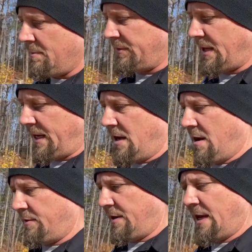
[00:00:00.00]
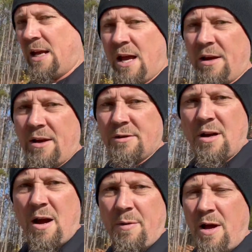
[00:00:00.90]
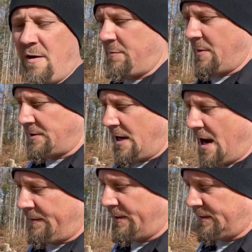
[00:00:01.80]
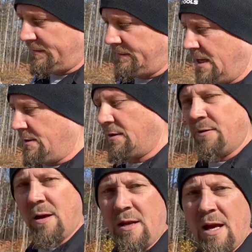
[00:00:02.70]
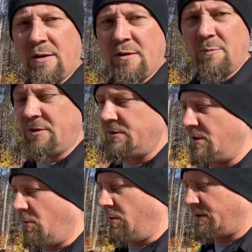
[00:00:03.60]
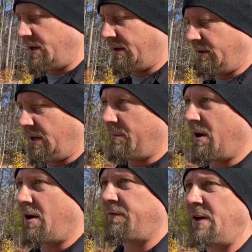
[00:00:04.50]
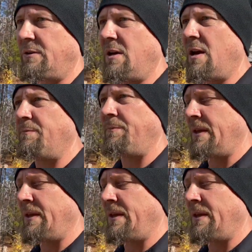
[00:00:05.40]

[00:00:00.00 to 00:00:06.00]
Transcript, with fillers: we'll take it all, take it down here and drop it off with my driver and he's gonna run it down to Mr. George and they're gonna get me all fixed up.